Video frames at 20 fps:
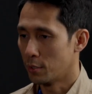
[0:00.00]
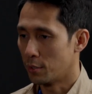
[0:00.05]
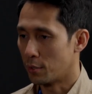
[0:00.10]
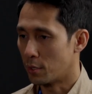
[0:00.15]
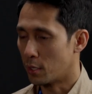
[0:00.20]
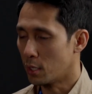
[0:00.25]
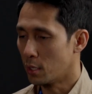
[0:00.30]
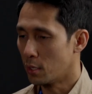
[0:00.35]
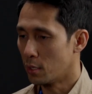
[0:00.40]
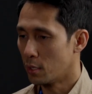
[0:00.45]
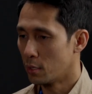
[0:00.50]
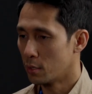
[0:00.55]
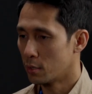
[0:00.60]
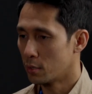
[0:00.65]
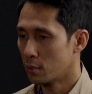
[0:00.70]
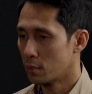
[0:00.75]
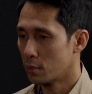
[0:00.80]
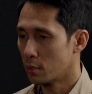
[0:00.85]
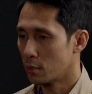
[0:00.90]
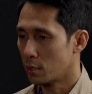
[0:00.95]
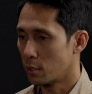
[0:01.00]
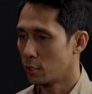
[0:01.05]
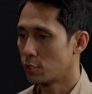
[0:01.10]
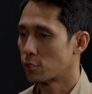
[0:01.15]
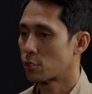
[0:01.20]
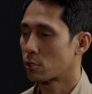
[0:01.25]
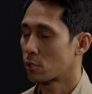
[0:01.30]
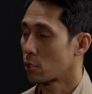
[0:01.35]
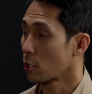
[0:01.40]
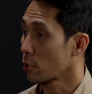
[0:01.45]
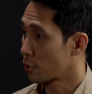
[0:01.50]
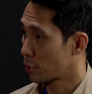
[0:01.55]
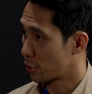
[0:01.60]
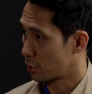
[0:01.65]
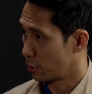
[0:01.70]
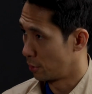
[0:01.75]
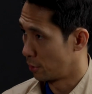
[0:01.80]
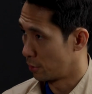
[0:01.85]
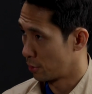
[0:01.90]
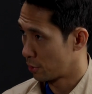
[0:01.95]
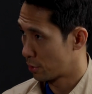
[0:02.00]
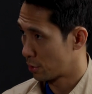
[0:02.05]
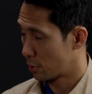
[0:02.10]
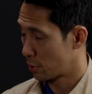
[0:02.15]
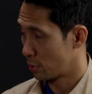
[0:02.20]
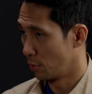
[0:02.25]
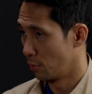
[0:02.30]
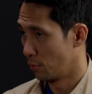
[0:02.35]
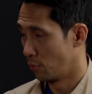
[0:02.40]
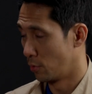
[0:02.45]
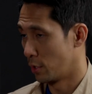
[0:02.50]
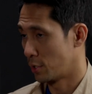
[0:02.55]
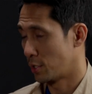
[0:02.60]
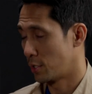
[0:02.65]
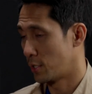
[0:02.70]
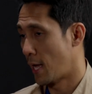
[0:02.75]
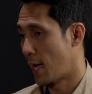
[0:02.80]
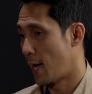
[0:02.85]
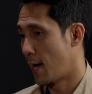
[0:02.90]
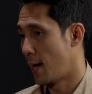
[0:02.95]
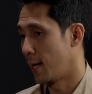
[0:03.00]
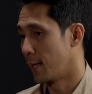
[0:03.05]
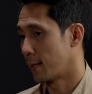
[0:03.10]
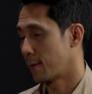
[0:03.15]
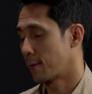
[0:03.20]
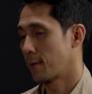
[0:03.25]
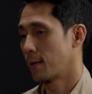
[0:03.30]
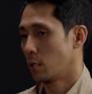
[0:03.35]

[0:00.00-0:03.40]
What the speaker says: the instructions was that